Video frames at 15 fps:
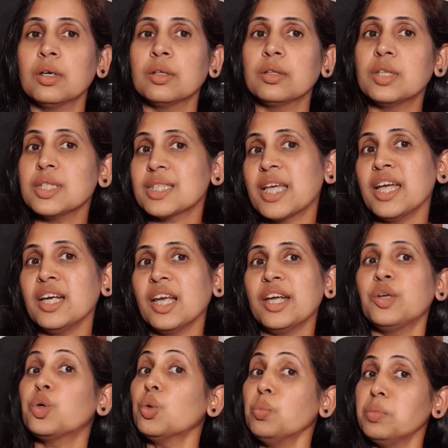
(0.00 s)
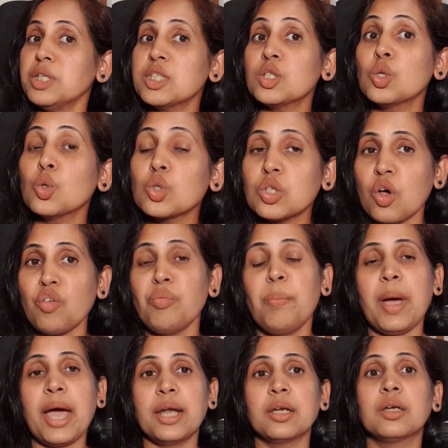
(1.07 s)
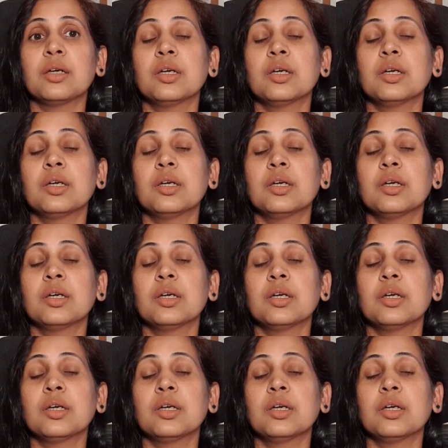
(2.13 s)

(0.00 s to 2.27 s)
This can lead to misuse of PAN